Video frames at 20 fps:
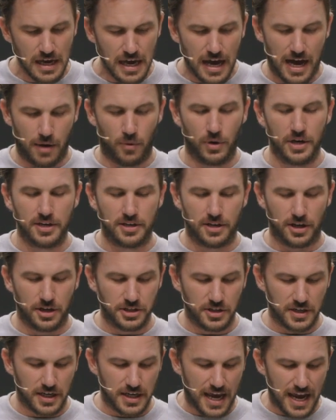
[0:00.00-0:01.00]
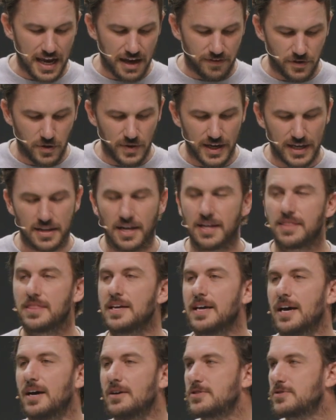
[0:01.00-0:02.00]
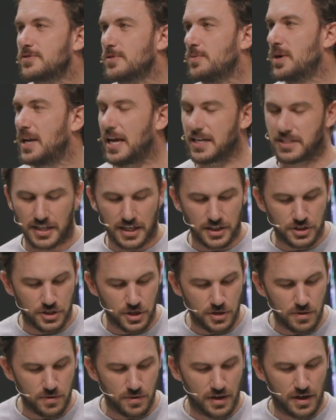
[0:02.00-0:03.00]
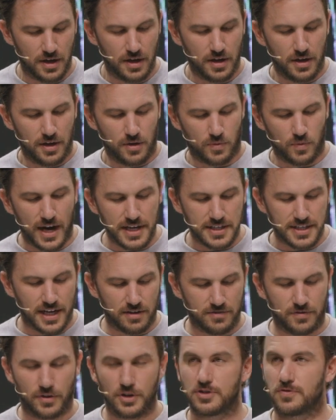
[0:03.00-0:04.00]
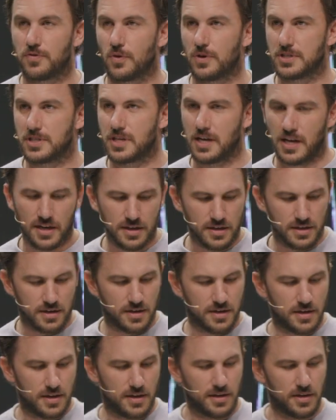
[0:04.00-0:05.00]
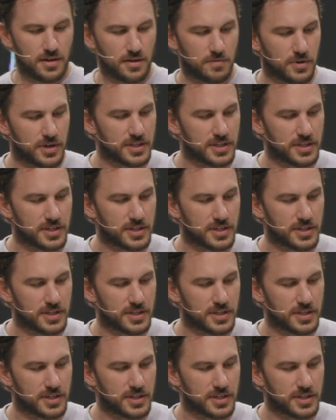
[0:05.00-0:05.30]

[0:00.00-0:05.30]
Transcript: I would encourage you today, if you get nothing else from what I teach you, write down verse 14, where